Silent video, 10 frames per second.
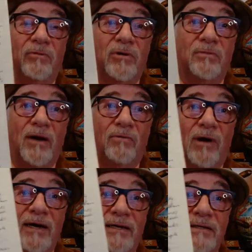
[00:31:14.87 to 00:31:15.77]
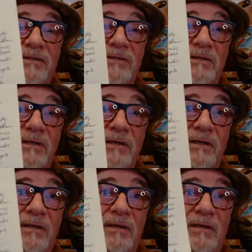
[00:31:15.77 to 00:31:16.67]
with my writings,
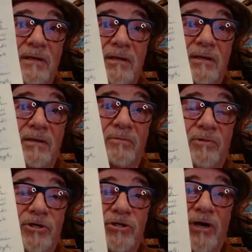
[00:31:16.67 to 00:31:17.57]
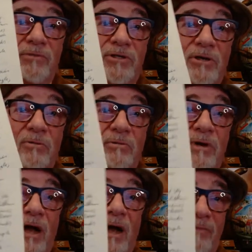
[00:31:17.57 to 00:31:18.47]
which I'm so,
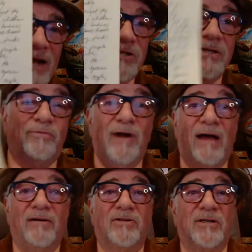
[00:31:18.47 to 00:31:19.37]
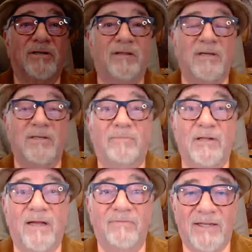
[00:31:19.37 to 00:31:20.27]
I'm actually proud of certain things in my
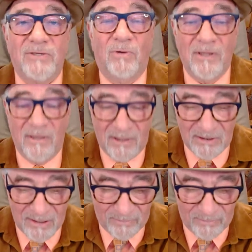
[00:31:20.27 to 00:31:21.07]
life. That's one of the things I'm